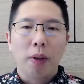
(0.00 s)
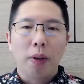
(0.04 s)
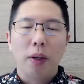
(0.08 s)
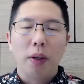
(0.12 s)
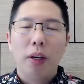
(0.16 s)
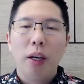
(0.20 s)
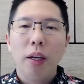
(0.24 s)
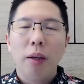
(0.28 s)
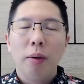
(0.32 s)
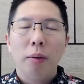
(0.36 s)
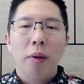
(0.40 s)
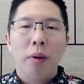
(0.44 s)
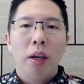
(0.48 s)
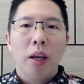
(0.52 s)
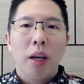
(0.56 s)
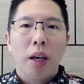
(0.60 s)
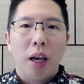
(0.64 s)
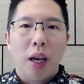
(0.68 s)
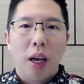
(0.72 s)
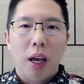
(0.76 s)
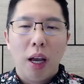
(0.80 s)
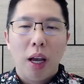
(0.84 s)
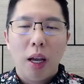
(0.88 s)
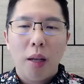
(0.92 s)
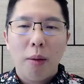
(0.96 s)
Okay,
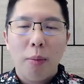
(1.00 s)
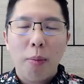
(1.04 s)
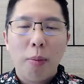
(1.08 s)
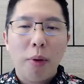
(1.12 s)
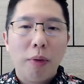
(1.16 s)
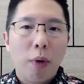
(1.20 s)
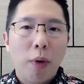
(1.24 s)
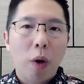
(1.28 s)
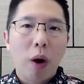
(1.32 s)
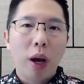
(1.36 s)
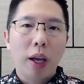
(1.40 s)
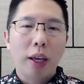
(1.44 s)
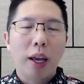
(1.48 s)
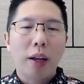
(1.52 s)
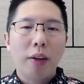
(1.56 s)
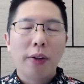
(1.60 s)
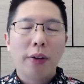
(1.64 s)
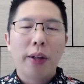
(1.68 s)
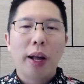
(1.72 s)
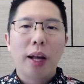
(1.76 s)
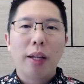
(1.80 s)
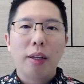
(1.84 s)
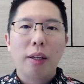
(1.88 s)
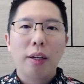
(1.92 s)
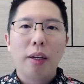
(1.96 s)
and before I get
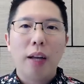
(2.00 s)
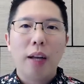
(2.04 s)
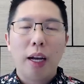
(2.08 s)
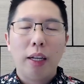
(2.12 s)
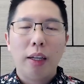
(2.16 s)
started,